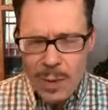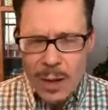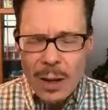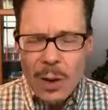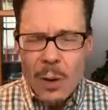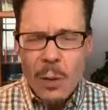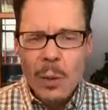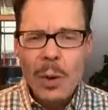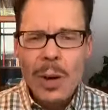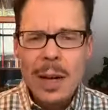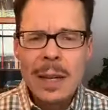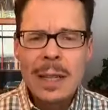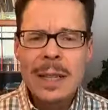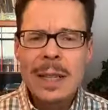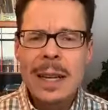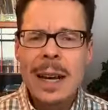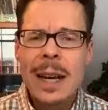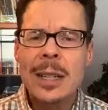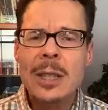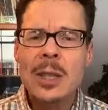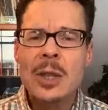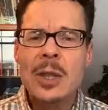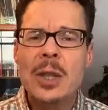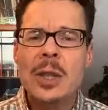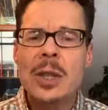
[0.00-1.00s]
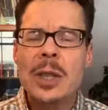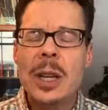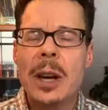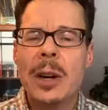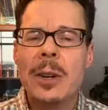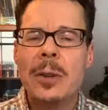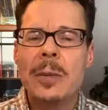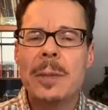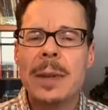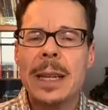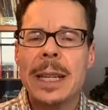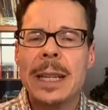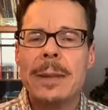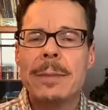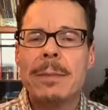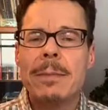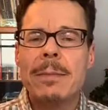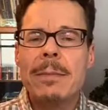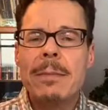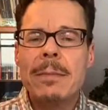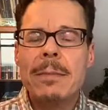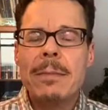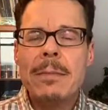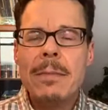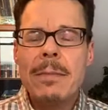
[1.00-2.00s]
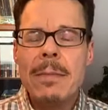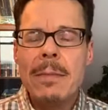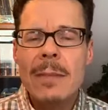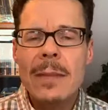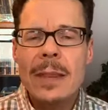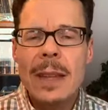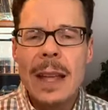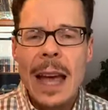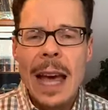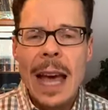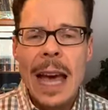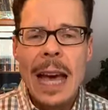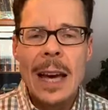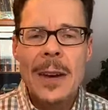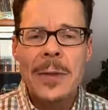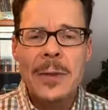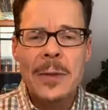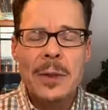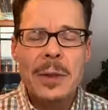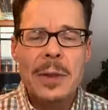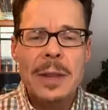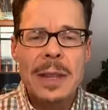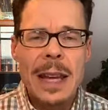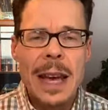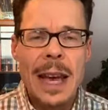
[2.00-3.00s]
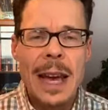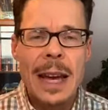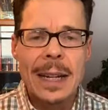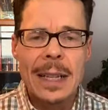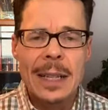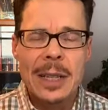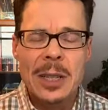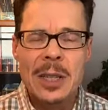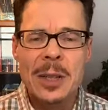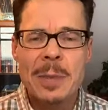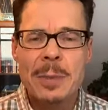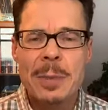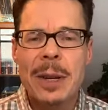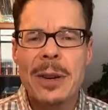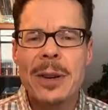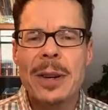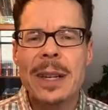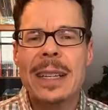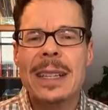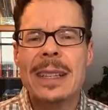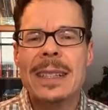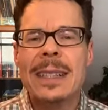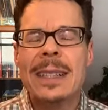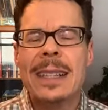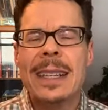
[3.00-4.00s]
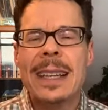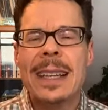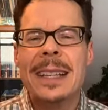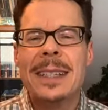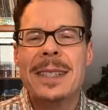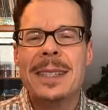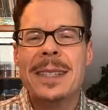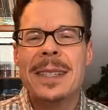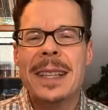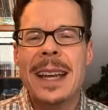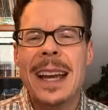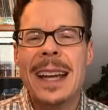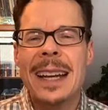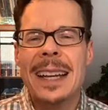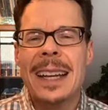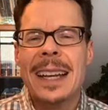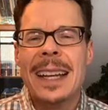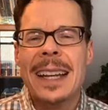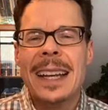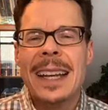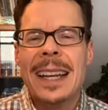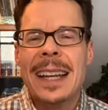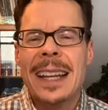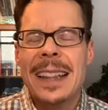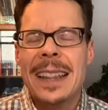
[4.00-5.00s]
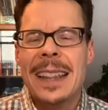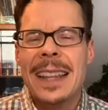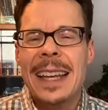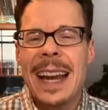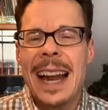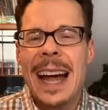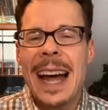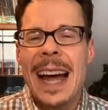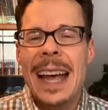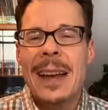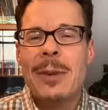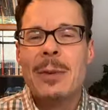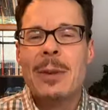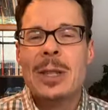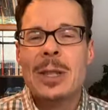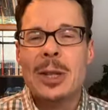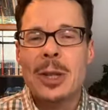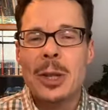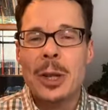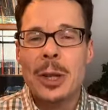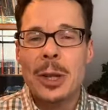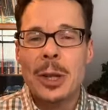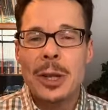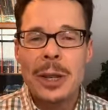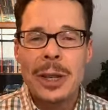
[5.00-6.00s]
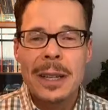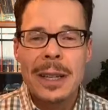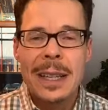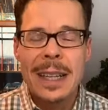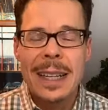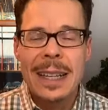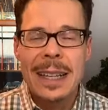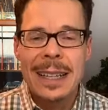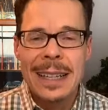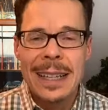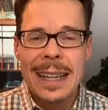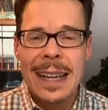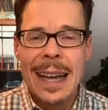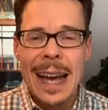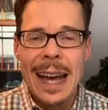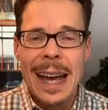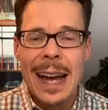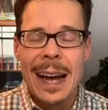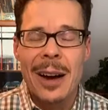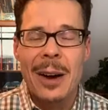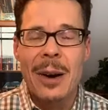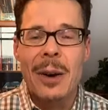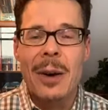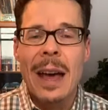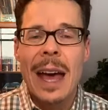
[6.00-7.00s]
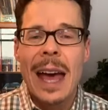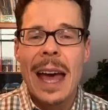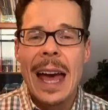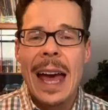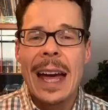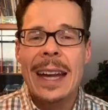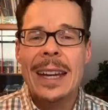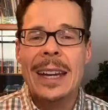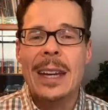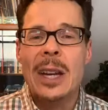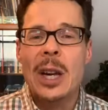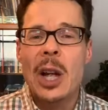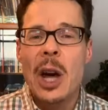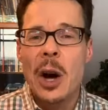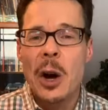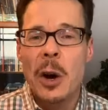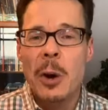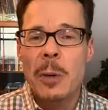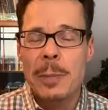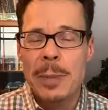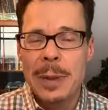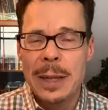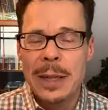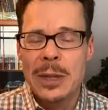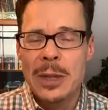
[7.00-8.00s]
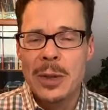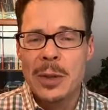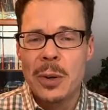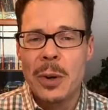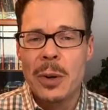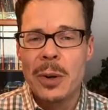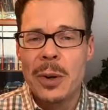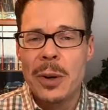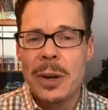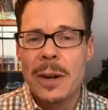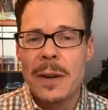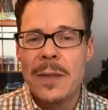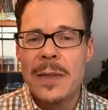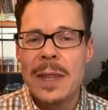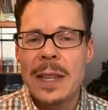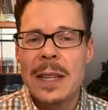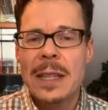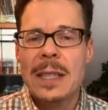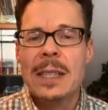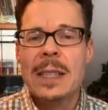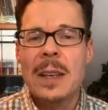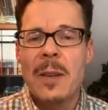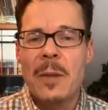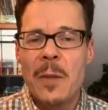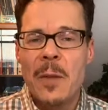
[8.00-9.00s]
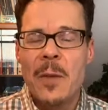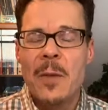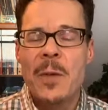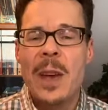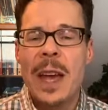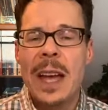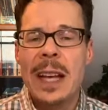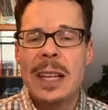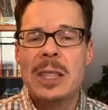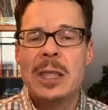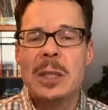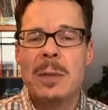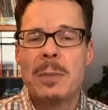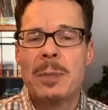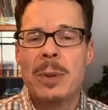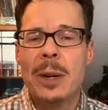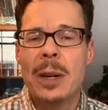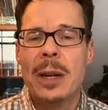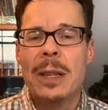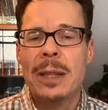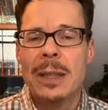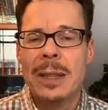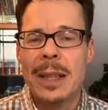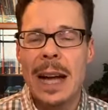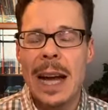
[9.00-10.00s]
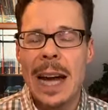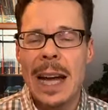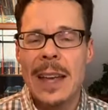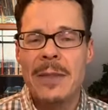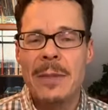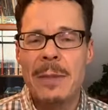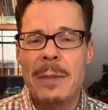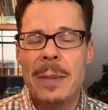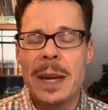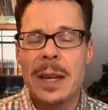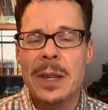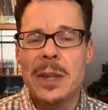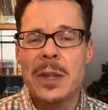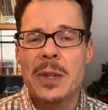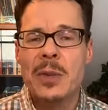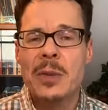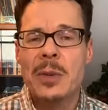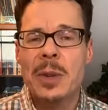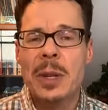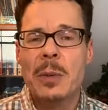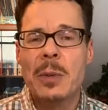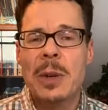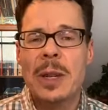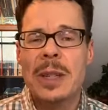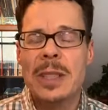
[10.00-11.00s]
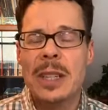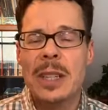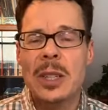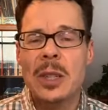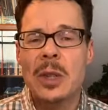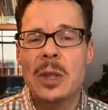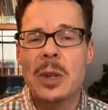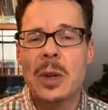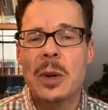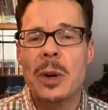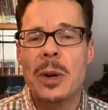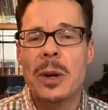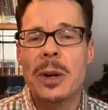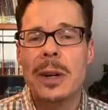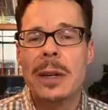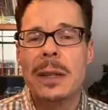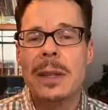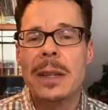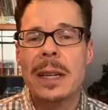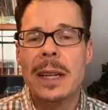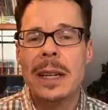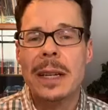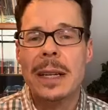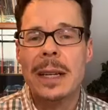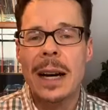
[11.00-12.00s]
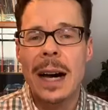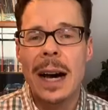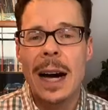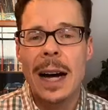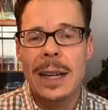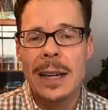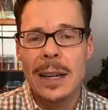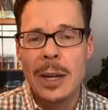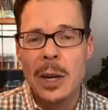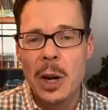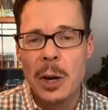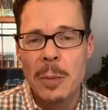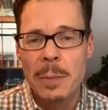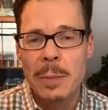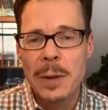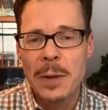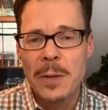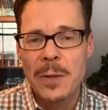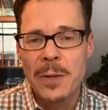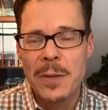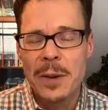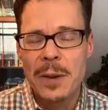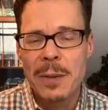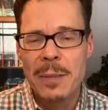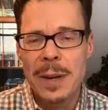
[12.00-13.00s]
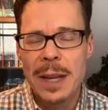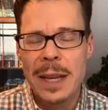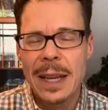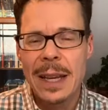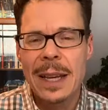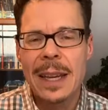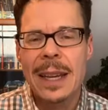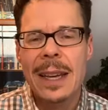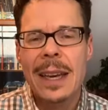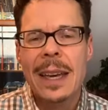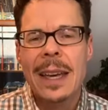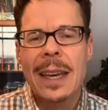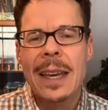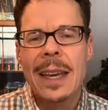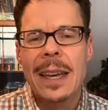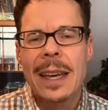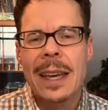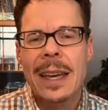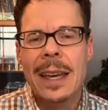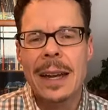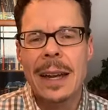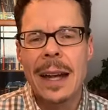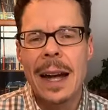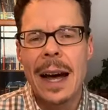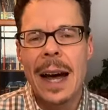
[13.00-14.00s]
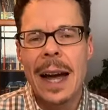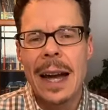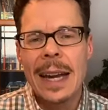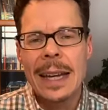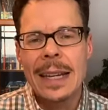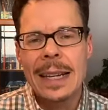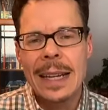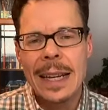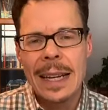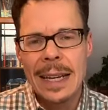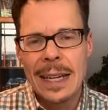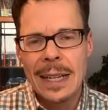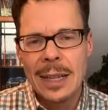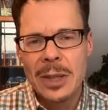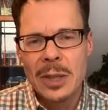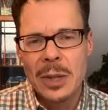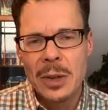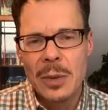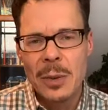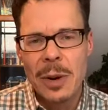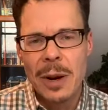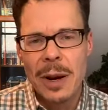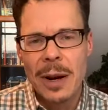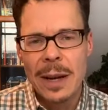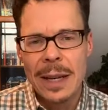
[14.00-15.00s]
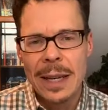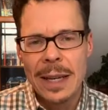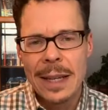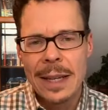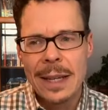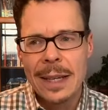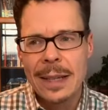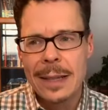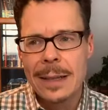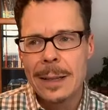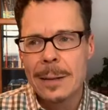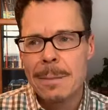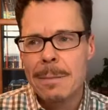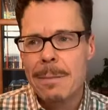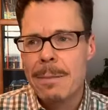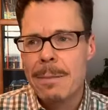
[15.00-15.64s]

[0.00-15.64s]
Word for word: what God showed me after that experience is that I was looking now at an open door. This Facebook Live ministry was a door that God had opened for me, and I needed to walk in it.